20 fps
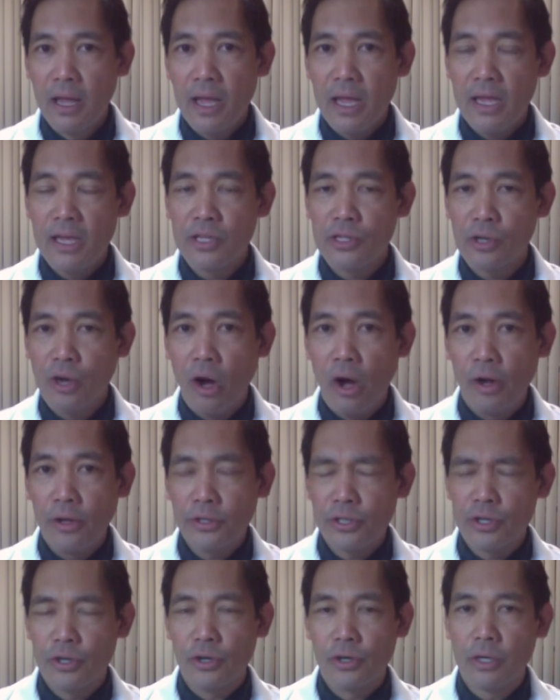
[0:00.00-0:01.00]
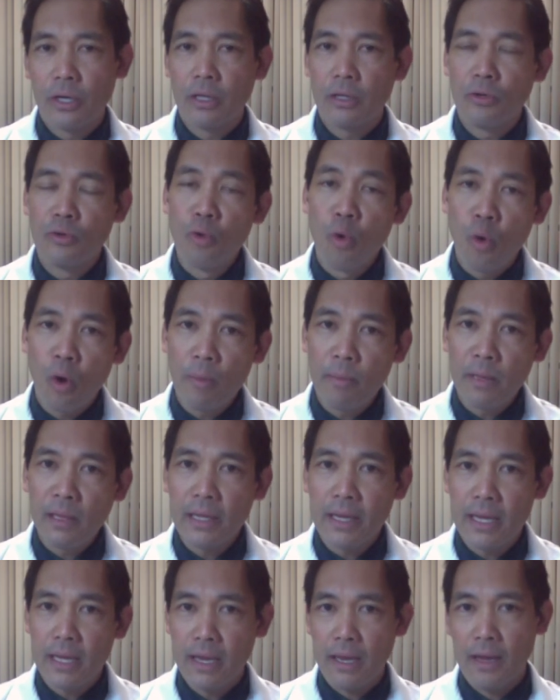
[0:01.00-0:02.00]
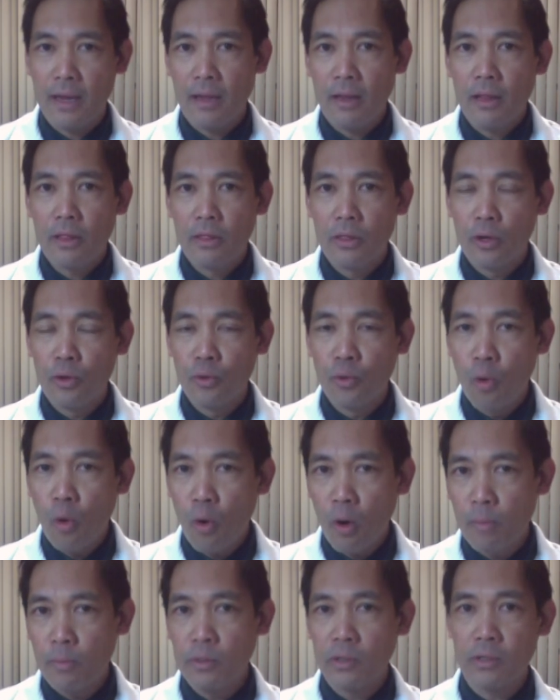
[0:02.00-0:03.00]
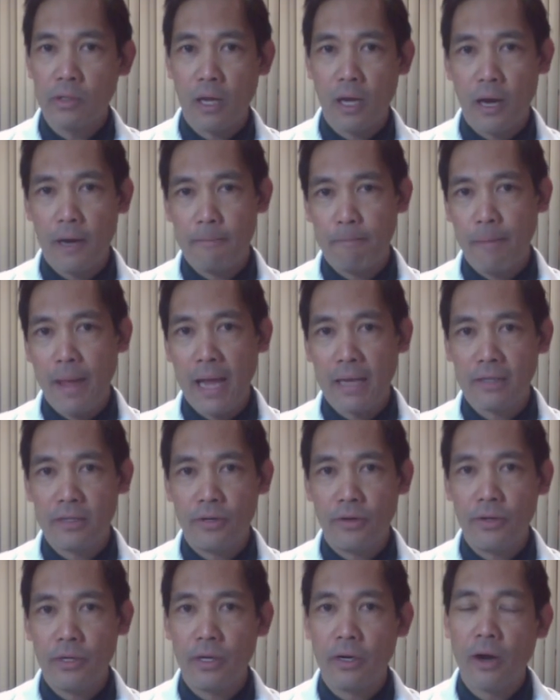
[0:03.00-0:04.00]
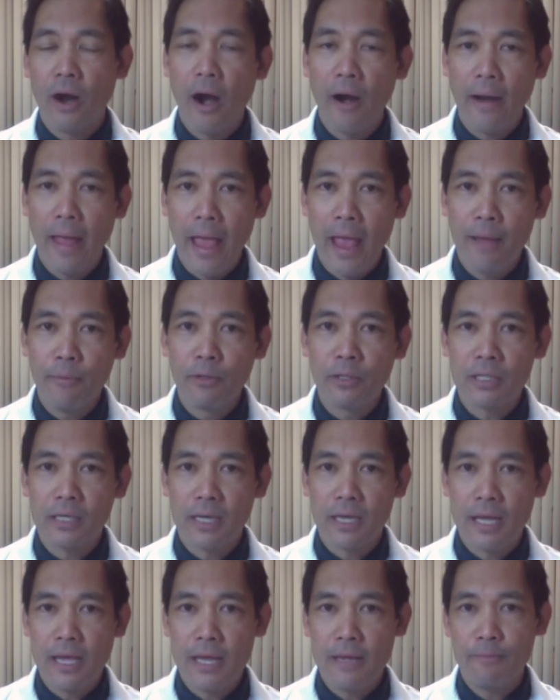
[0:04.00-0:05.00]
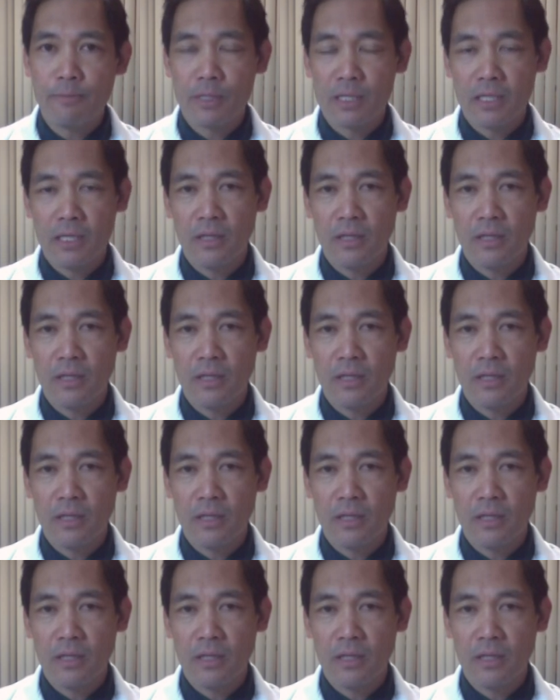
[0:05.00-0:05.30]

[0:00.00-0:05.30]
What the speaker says: is altered. Normally, the normal gut bacteria are able to keep C.